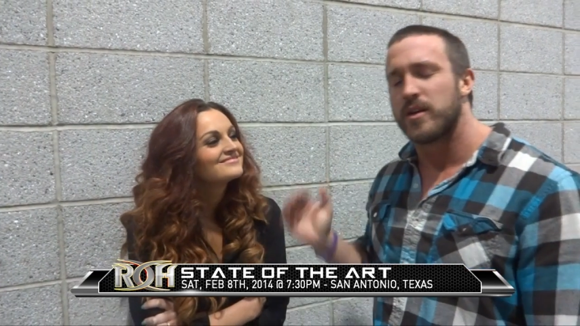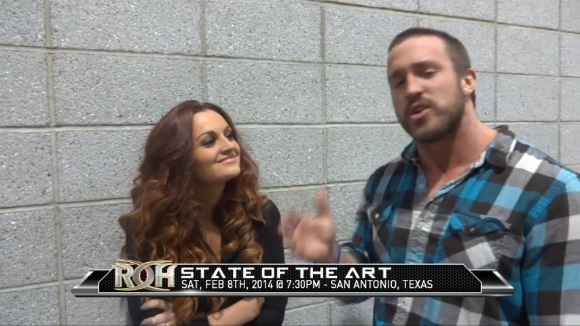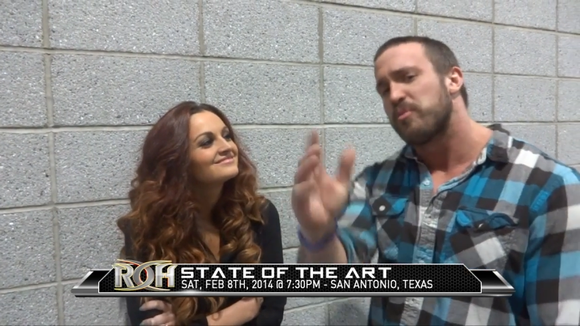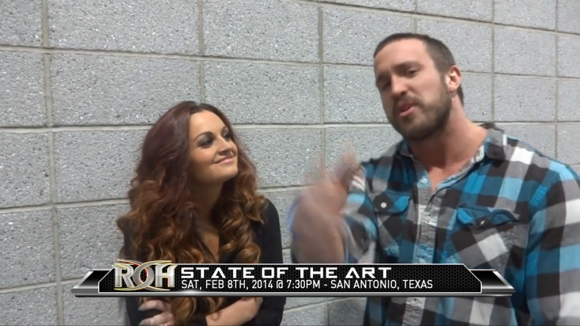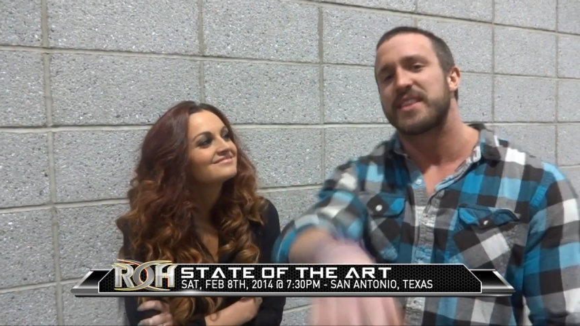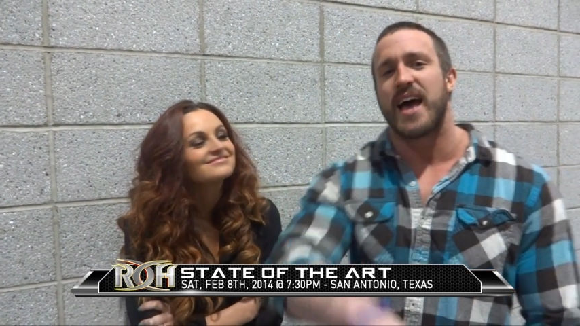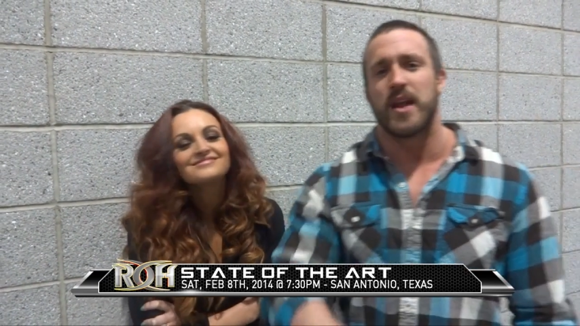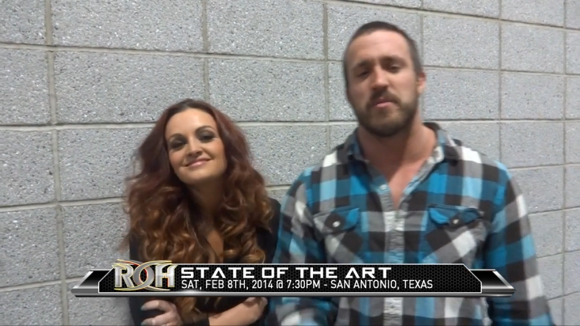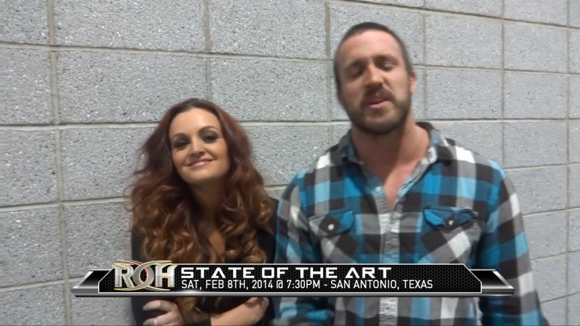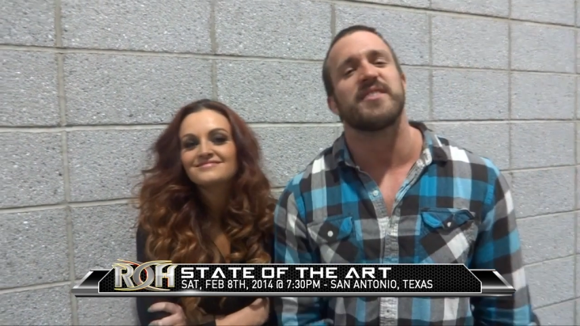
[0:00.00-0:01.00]
Speaker 1: You bring
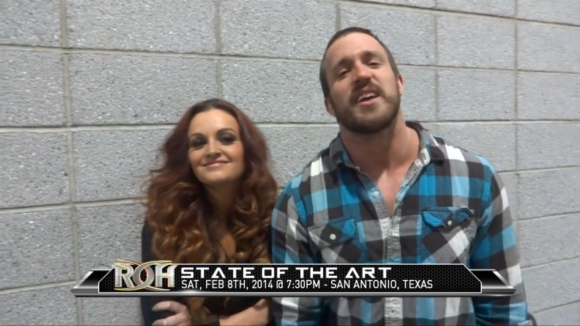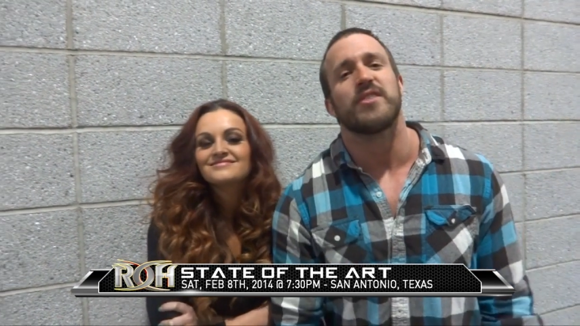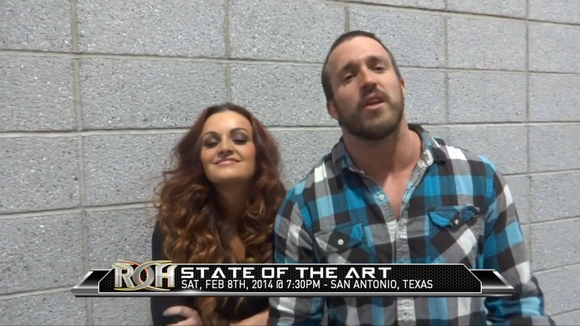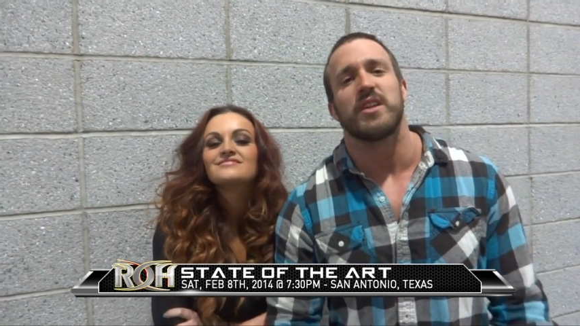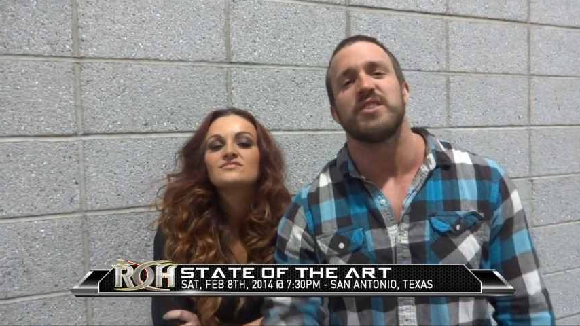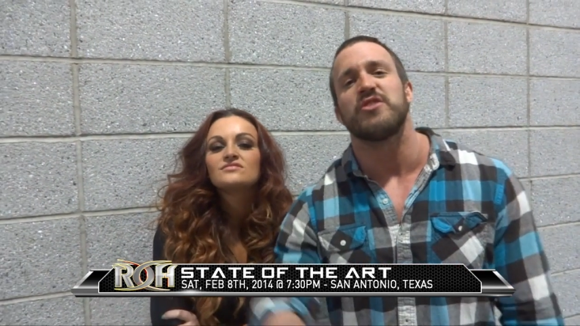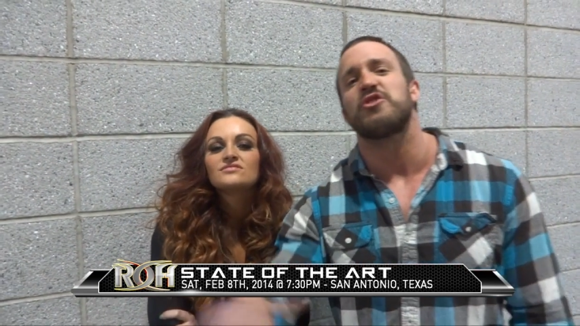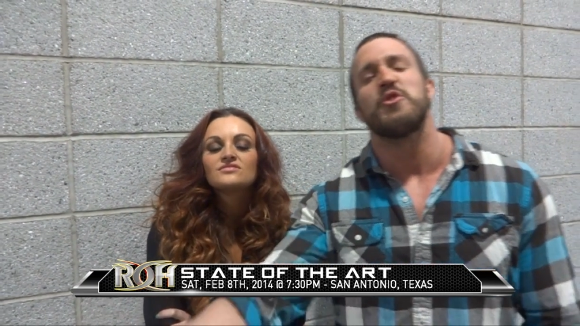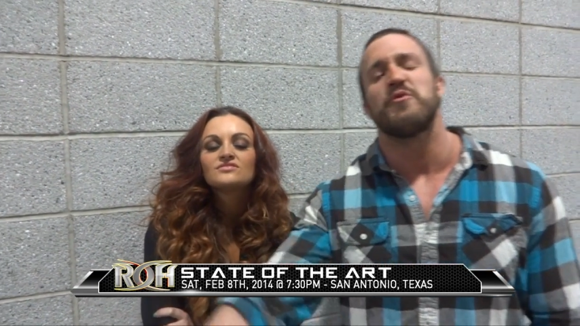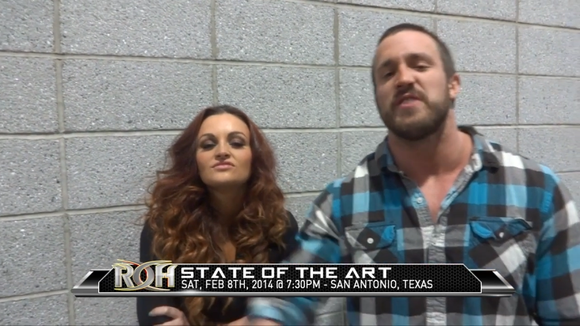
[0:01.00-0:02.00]
that, because that's all it is
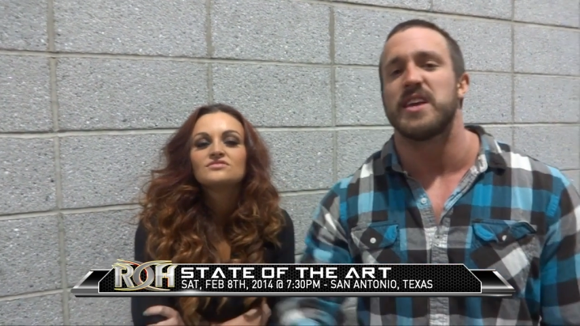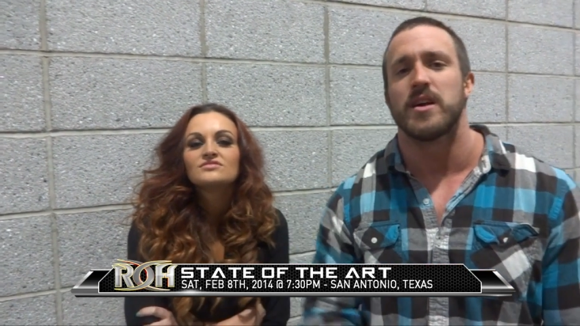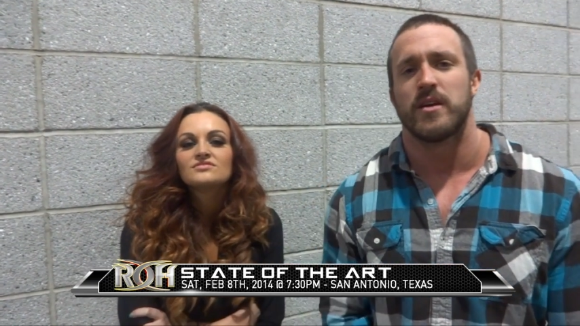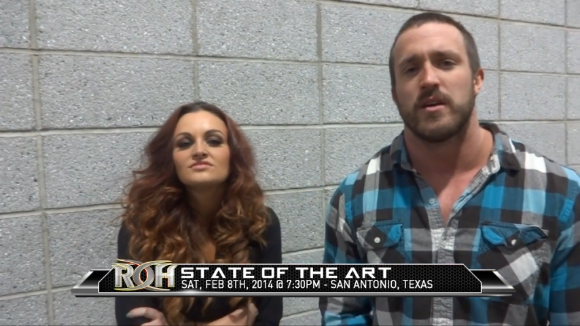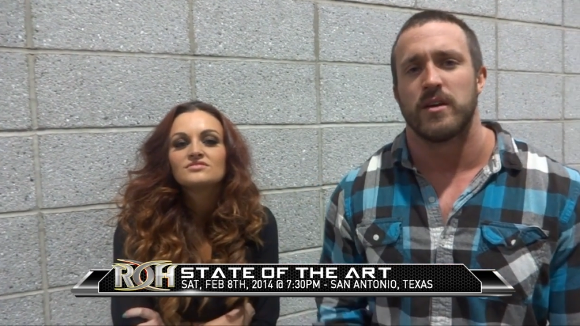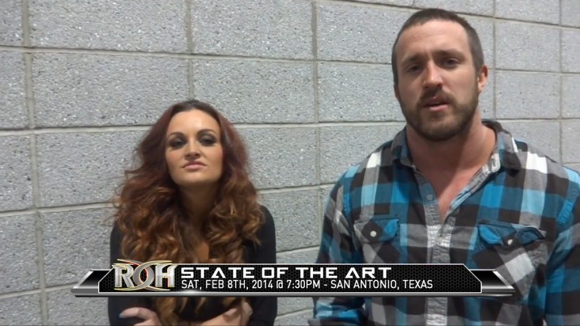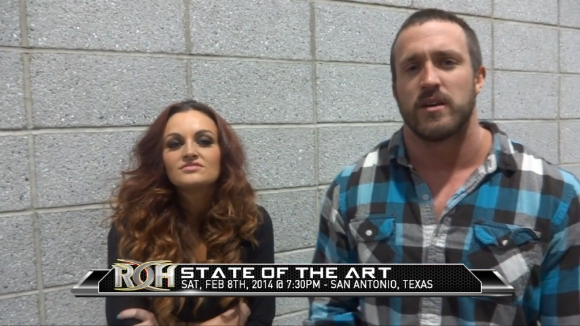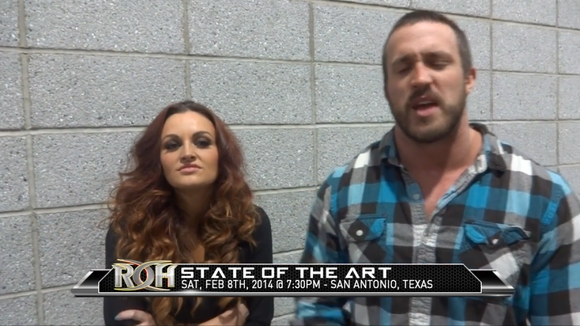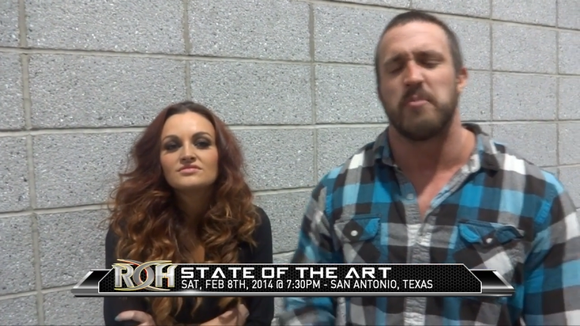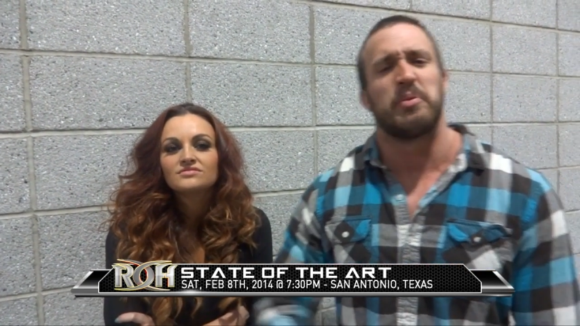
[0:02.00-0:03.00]
goofy
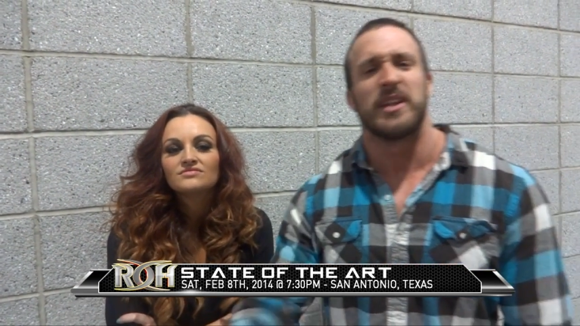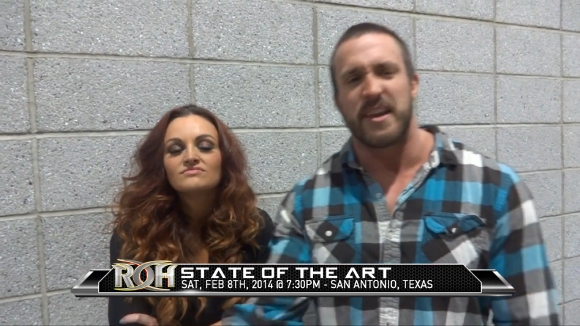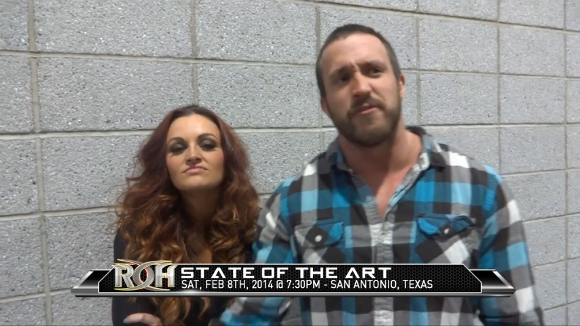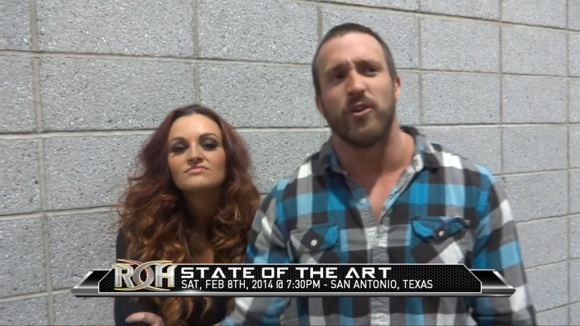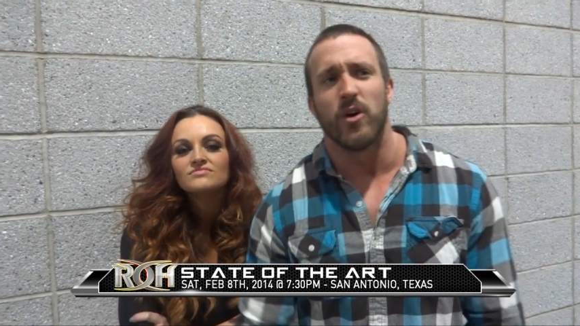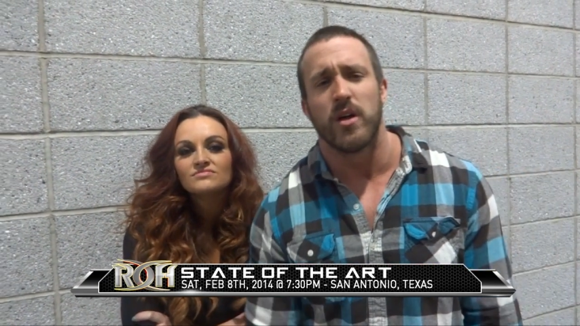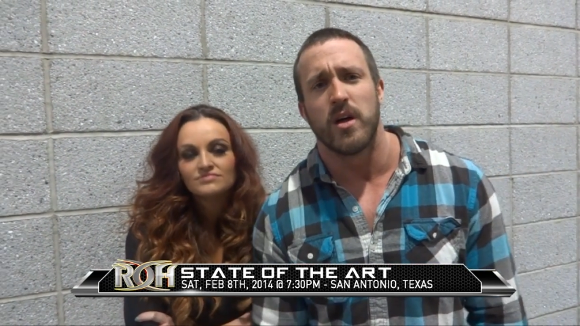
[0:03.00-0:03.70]
and playful.